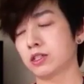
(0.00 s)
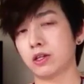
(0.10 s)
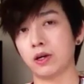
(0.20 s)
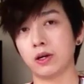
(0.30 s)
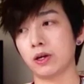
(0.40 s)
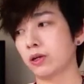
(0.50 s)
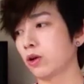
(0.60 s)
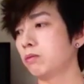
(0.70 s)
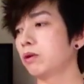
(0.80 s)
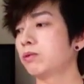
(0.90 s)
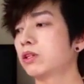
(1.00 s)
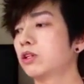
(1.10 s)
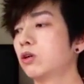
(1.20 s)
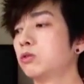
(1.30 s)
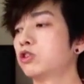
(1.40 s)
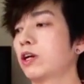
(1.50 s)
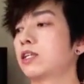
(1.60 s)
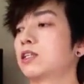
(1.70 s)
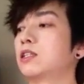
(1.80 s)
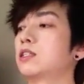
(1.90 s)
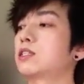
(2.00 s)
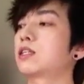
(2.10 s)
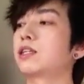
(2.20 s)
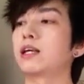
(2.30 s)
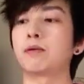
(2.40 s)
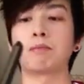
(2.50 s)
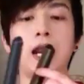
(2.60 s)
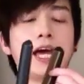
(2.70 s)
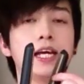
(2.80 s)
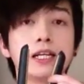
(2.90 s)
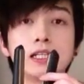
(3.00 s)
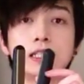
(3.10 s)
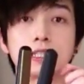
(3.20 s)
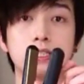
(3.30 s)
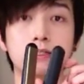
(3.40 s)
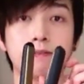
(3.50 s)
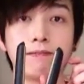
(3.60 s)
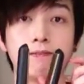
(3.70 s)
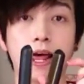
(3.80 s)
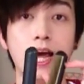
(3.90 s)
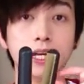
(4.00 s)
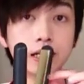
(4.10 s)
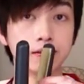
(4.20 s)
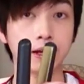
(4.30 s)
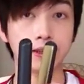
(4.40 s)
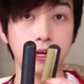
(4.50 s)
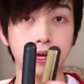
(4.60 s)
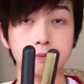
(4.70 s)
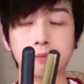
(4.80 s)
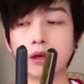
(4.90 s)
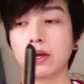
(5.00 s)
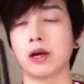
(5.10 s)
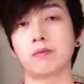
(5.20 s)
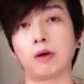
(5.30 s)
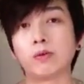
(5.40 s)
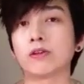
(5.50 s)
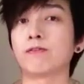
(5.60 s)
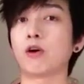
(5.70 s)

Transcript: So normally with the volume straighteners, the plate is flat like that, but with the